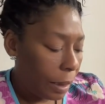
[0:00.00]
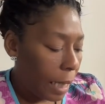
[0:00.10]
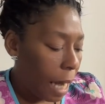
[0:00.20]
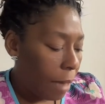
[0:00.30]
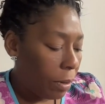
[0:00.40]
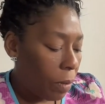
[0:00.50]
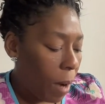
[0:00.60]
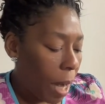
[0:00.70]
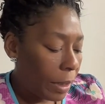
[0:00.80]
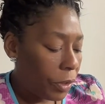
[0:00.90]
And I don't know
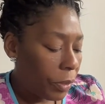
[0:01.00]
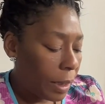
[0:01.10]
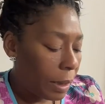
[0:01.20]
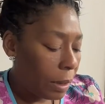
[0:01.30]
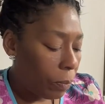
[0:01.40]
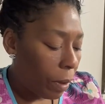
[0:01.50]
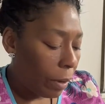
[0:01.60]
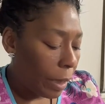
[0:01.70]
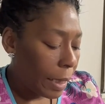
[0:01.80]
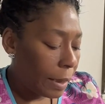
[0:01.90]
why the stress and the
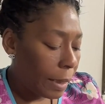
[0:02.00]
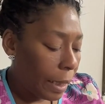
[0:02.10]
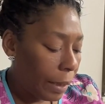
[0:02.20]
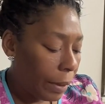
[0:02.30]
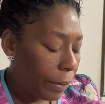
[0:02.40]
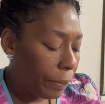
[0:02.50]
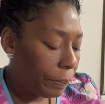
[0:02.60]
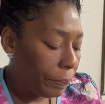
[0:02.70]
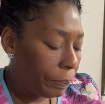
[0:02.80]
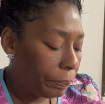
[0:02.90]
worry is here.
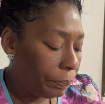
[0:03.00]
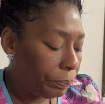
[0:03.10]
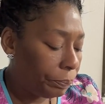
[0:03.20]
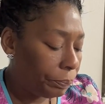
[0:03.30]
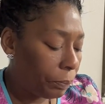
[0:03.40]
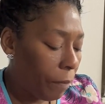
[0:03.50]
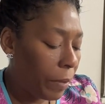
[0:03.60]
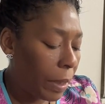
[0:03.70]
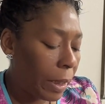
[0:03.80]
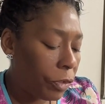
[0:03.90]

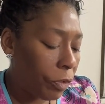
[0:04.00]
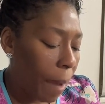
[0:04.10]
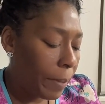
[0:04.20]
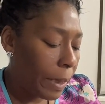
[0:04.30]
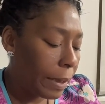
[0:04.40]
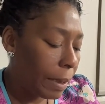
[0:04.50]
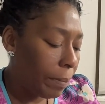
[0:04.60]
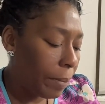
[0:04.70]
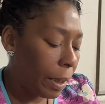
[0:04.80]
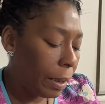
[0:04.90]
Feeling trapped in
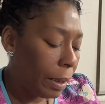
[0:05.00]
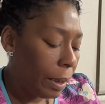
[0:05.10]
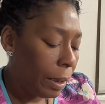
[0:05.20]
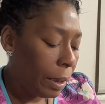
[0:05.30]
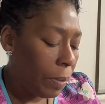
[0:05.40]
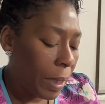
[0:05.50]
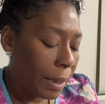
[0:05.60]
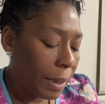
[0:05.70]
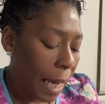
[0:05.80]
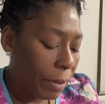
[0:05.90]
something. You want
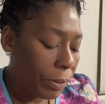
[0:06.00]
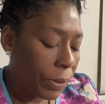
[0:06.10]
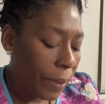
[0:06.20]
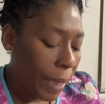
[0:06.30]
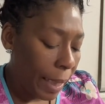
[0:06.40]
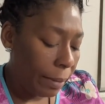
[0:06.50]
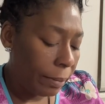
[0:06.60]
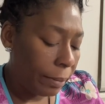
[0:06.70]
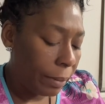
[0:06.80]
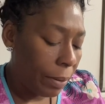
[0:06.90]
a cycle to end,
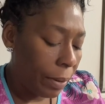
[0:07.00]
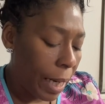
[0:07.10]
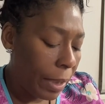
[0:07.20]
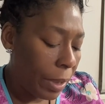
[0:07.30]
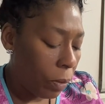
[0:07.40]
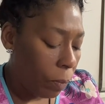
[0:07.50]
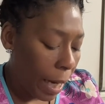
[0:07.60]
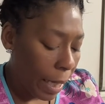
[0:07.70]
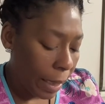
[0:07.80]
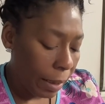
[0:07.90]
okay? You're
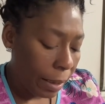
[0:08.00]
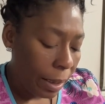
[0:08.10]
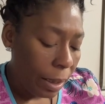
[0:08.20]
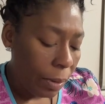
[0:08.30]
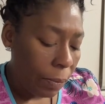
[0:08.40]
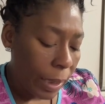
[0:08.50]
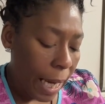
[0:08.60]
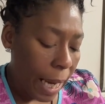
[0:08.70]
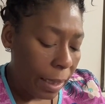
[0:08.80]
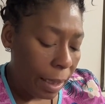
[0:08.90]
waiting with
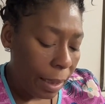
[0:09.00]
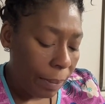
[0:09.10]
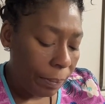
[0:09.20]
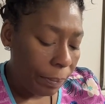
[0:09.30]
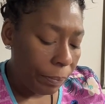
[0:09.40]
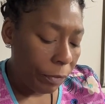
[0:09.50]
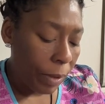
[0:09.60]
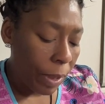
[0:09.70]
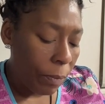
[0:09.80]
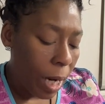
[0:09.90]
that
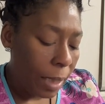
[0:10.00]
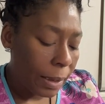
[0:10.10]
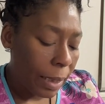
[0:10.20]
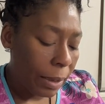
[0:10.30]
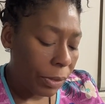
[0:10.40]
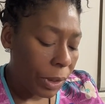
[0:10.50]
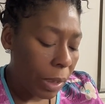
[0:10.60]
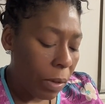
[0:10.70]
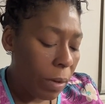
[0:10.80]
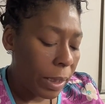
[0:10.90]
3 of Wands
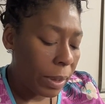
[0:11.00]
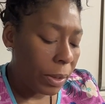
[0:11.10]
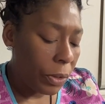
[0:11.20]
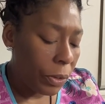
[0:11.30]
energy on this